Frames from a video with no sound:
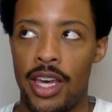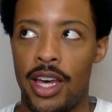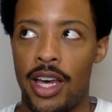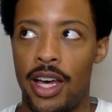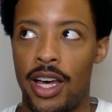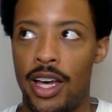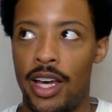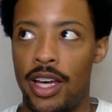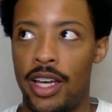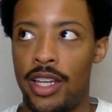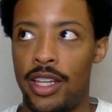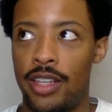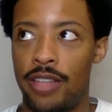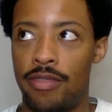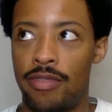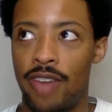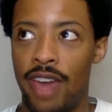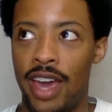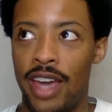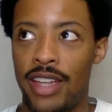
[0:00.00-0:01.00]
The
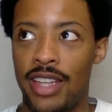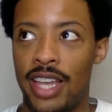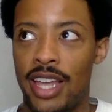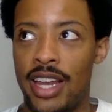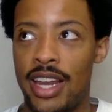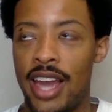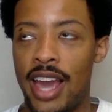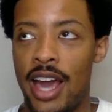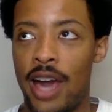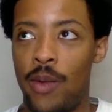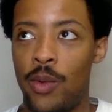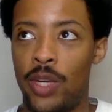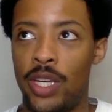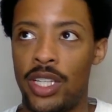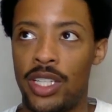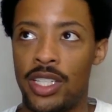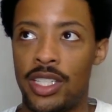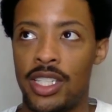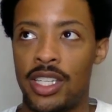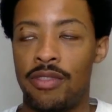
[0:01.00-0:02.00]
fact that now we get
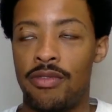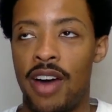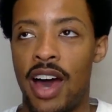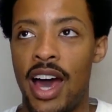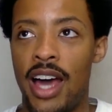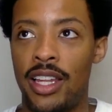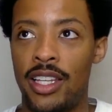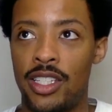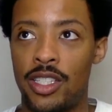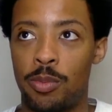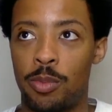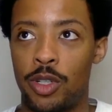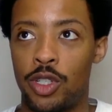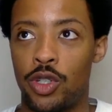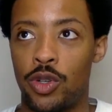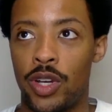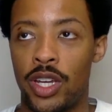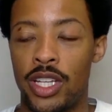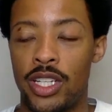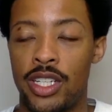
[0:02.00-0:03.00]
to see violence
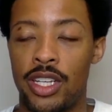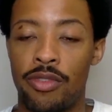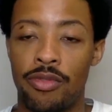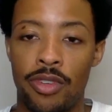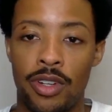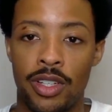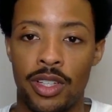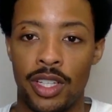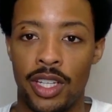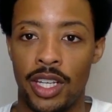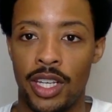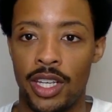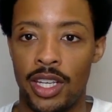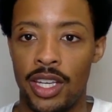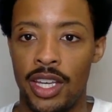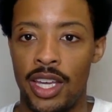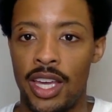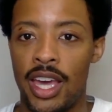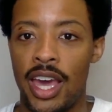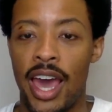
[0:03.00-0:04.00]
portrayed
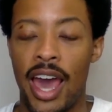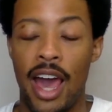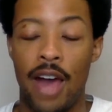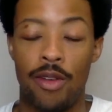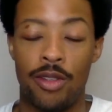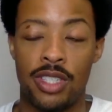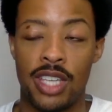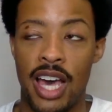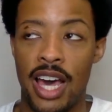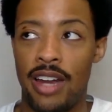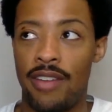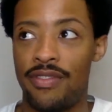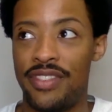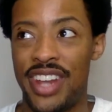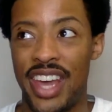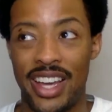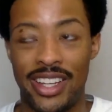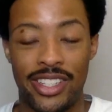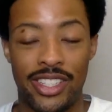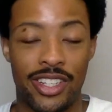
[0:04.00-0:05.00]
differently outside of
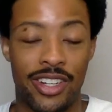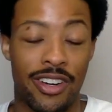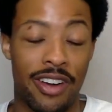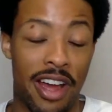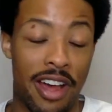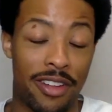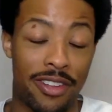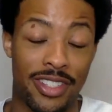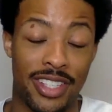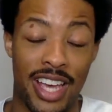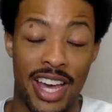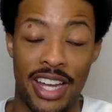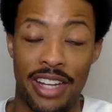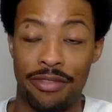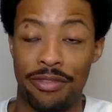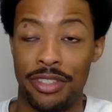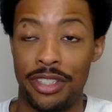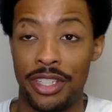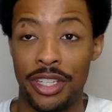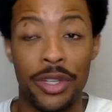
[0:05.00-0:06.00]
Dexter, outside
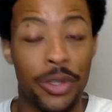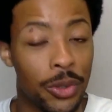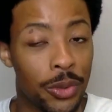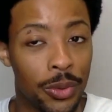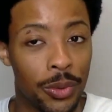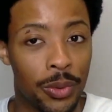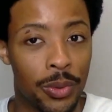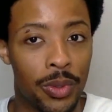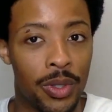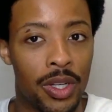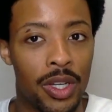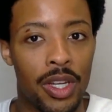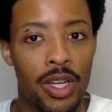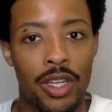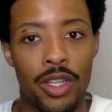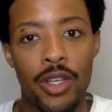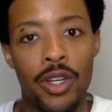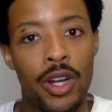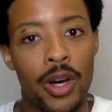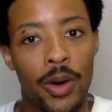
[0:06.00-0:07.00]
of you
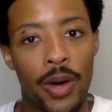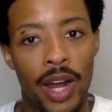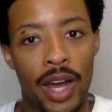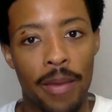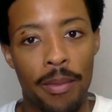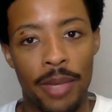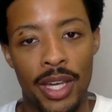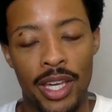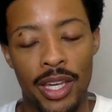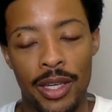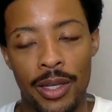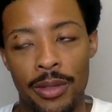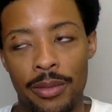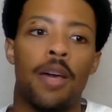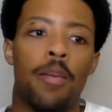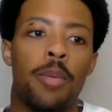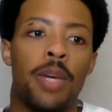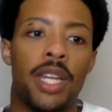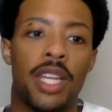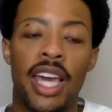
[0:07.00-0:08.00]
know what I mean?
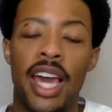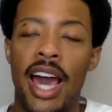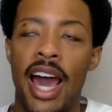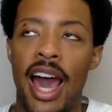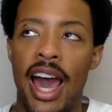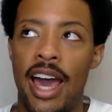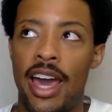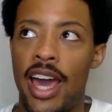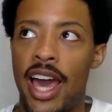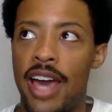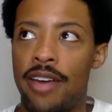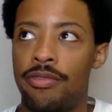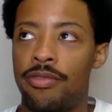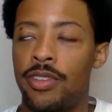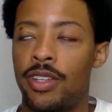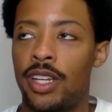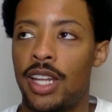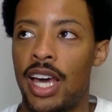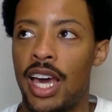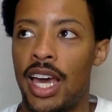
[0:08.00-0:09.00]
But yeah, I
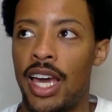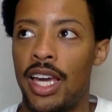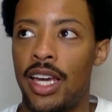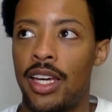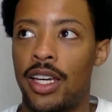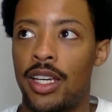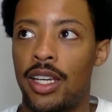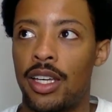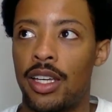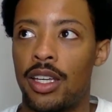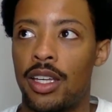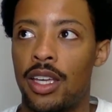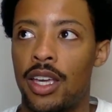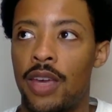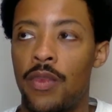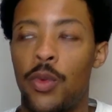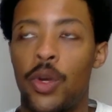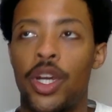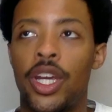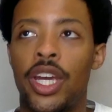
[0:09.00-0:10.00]
feel like,
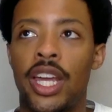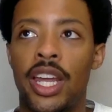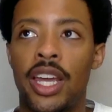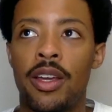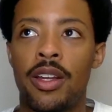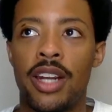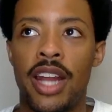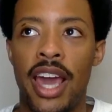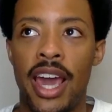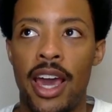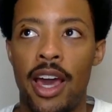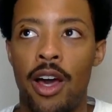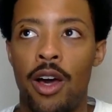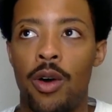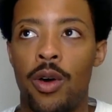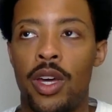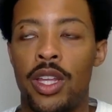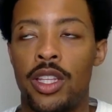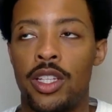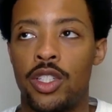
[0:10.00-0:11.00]
and we're getting now
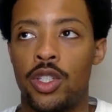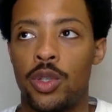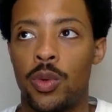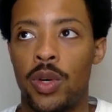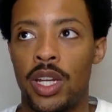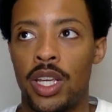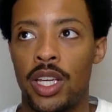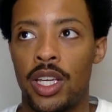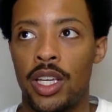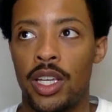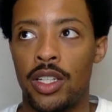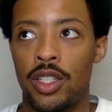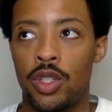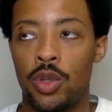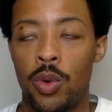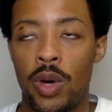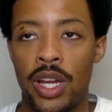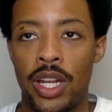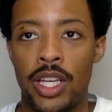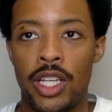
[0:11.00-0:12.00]
in the
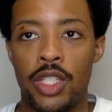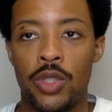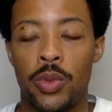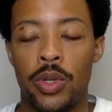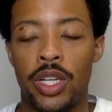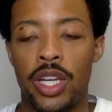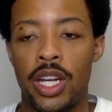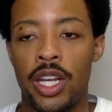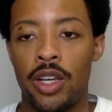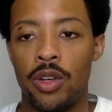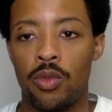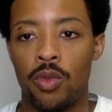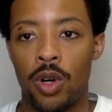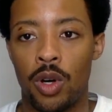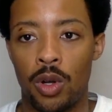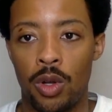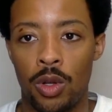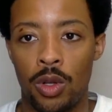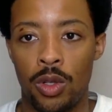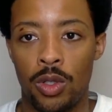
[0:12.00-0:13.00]
2020s, we're getting
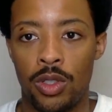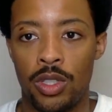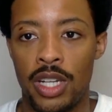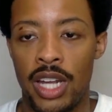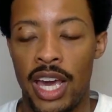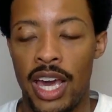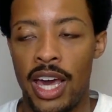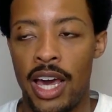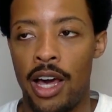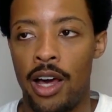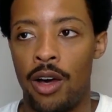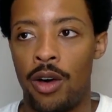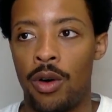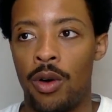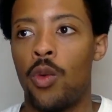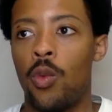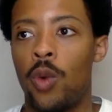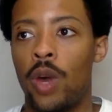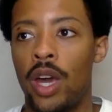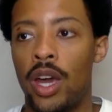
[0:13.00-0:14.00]
roles now
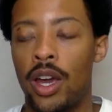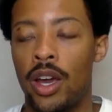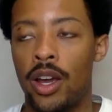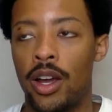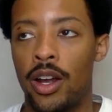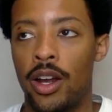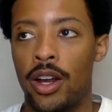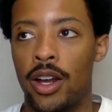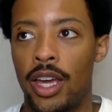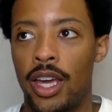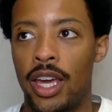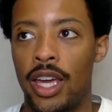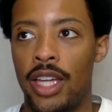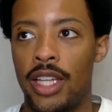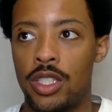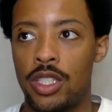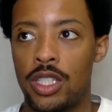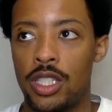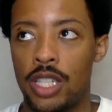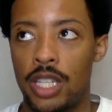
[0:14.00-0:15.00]
where
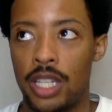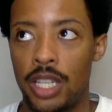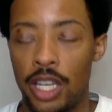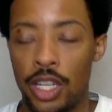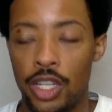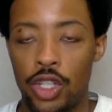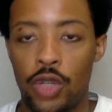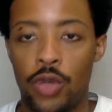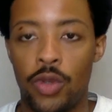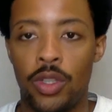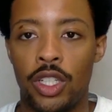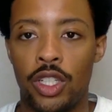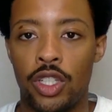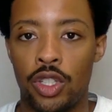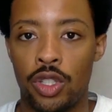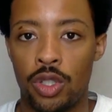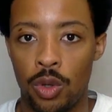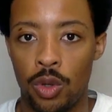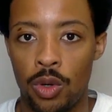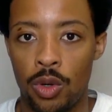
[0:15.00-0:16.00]
it's literally
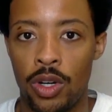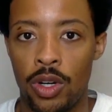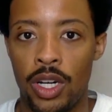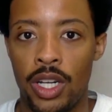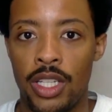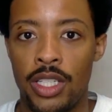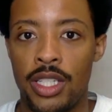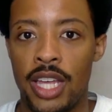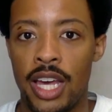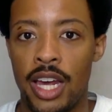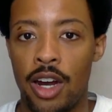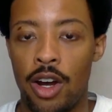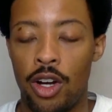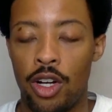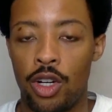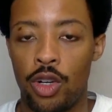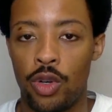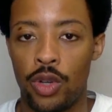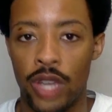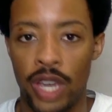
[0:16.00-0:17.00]
stories that are
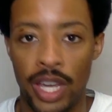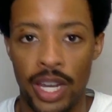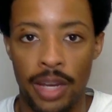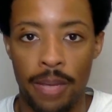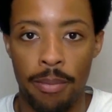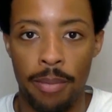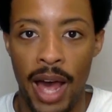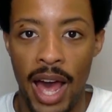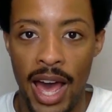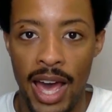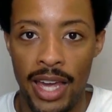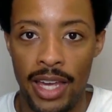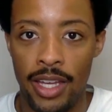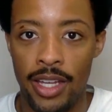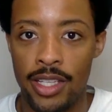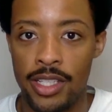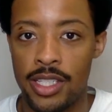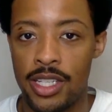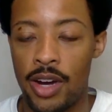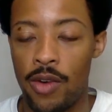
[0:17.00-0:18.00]
created by
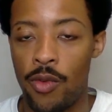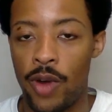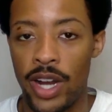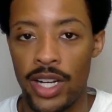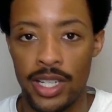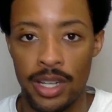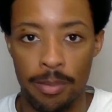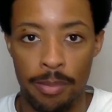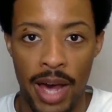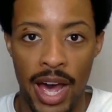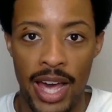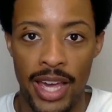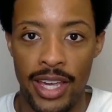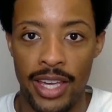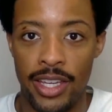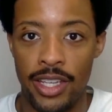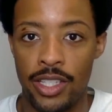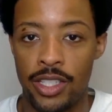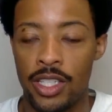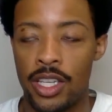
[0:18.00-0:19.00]
us, directed by
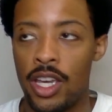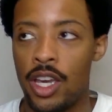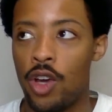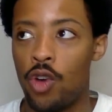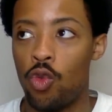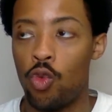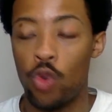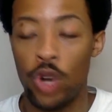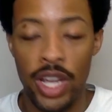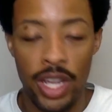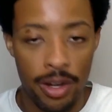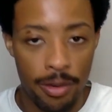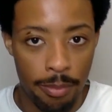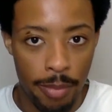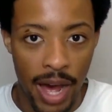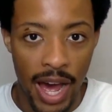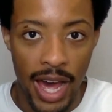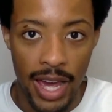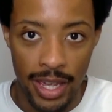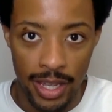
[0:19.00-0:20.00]
us, written
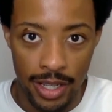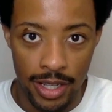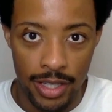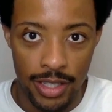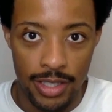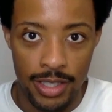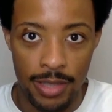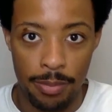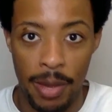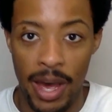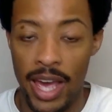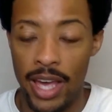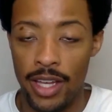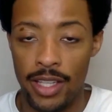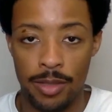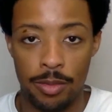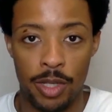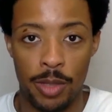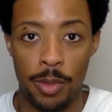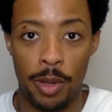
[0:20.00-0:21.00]
by us, I'm
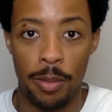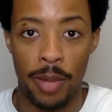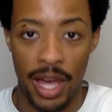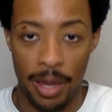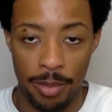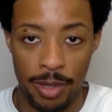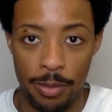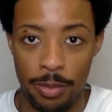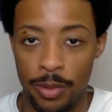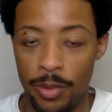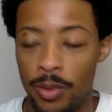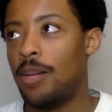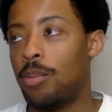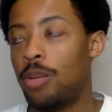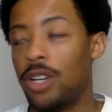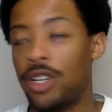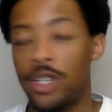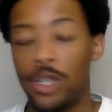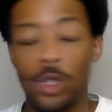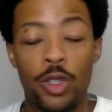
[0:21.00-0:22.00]
talking about black people,
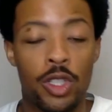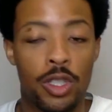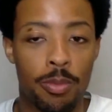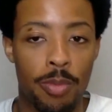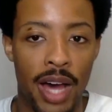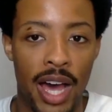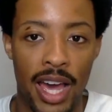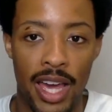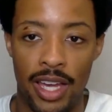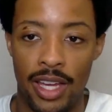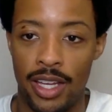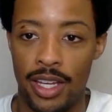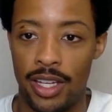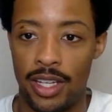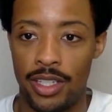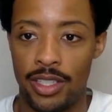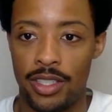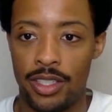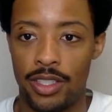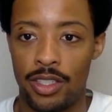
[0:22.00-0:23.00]
produced by
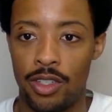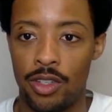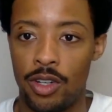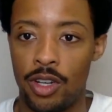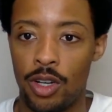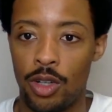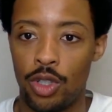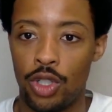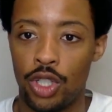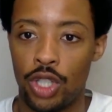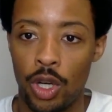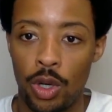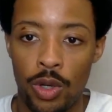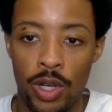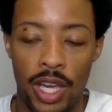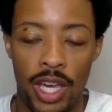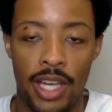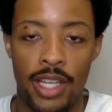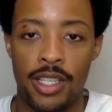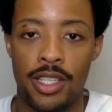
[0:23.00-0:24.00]
us,
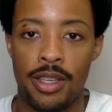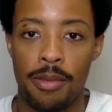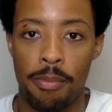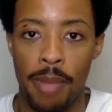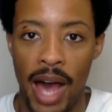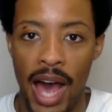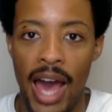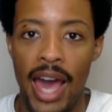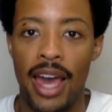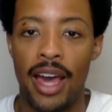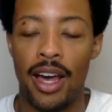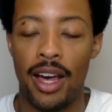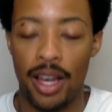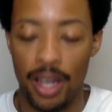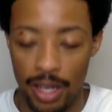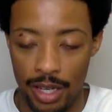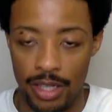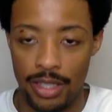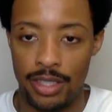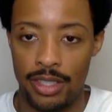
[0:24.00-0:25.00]
showcased by
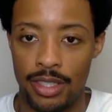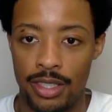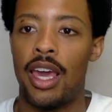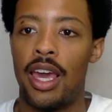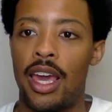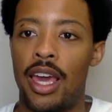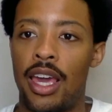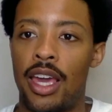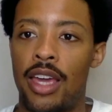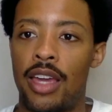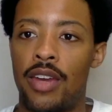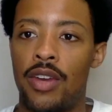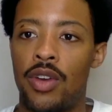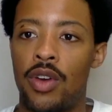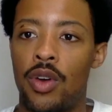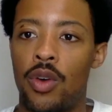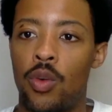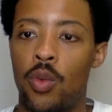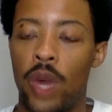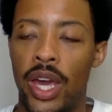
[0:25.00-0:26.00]
us in
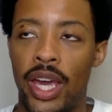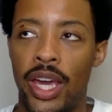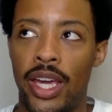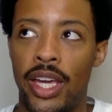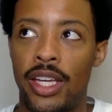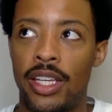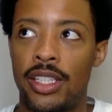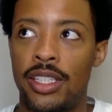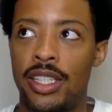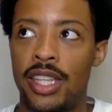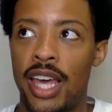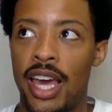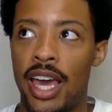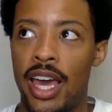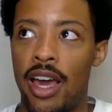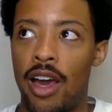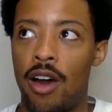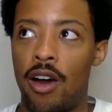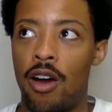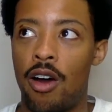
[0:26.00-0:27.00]
ways
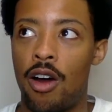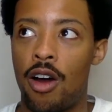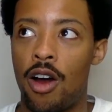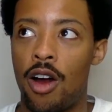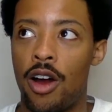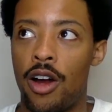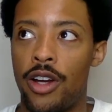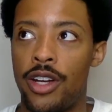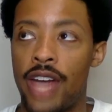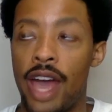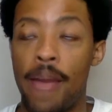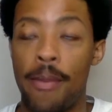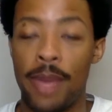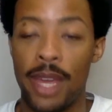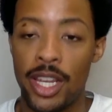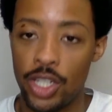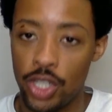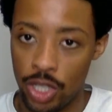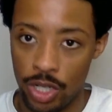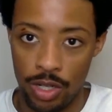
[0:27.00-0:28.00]
that are
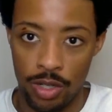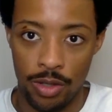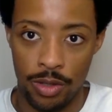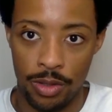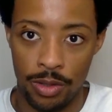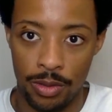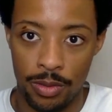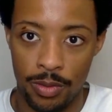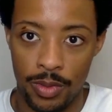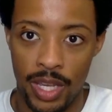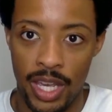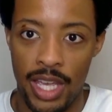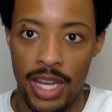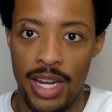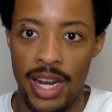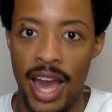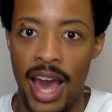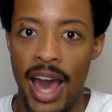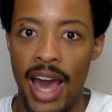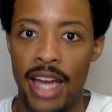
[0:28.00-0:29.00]
dimensional and
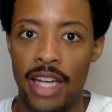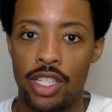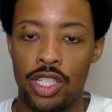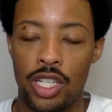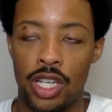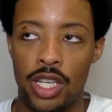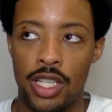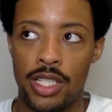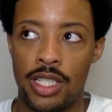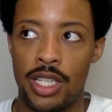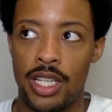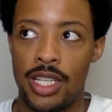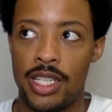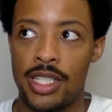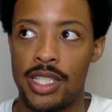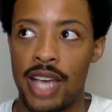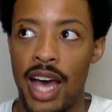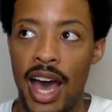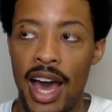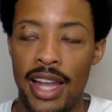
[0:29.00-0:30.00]
not just a
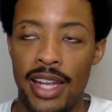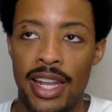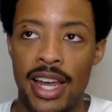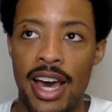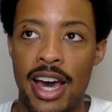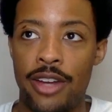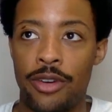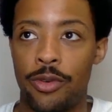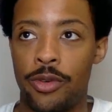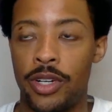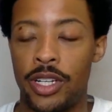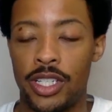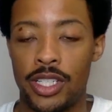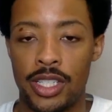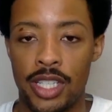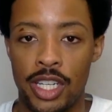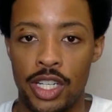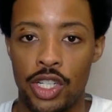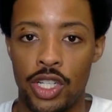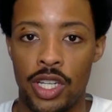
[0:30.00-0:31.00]
sideline or an
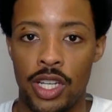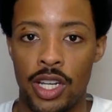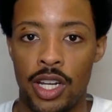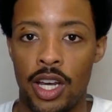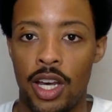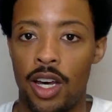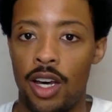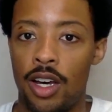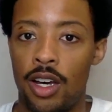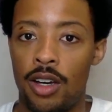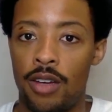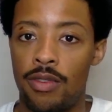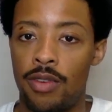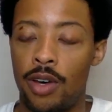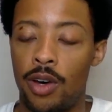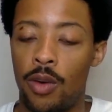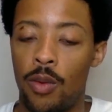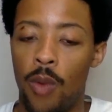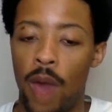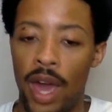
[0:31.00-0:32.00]
extension of
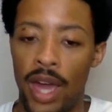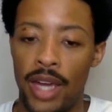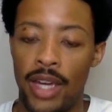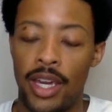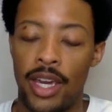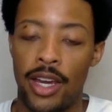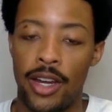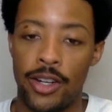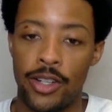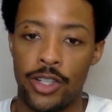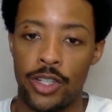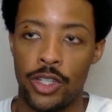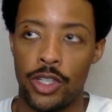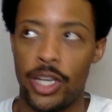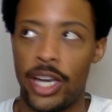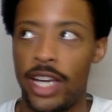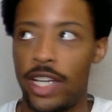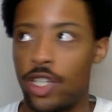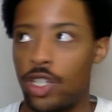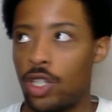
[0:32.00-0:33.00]
a white character. You
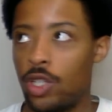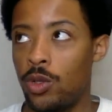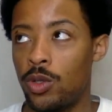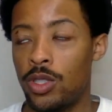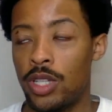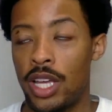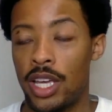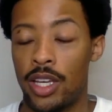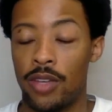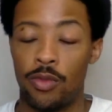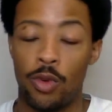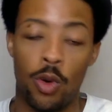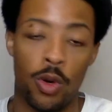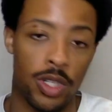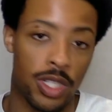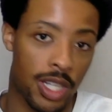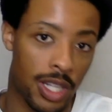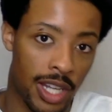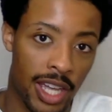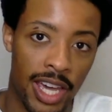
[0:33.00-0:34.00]
got shows like, of
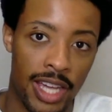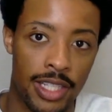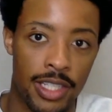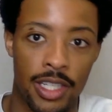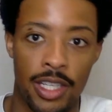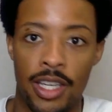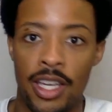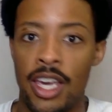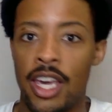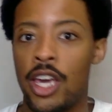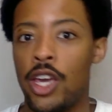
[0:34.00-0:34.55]
course, Atlanta.